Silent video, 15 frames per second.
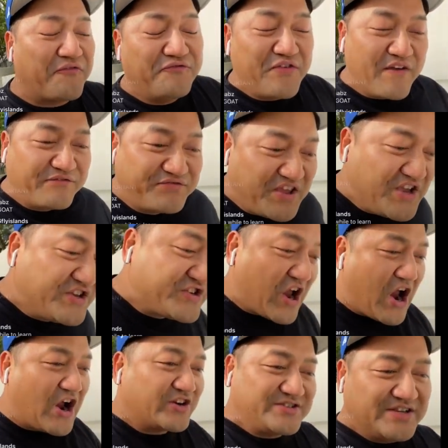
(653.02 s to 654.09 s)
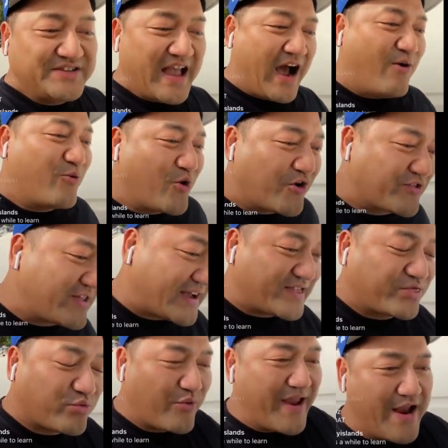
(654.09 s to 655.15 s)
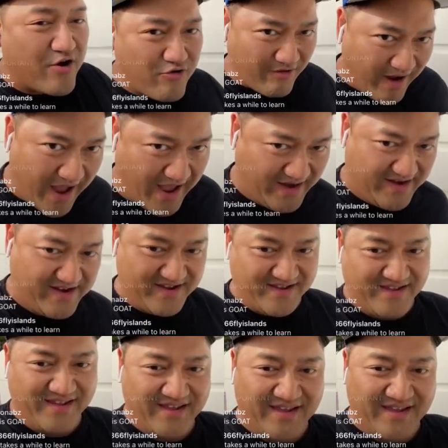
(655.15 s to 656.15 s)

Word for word: Her 50 shares is now worth like three grand.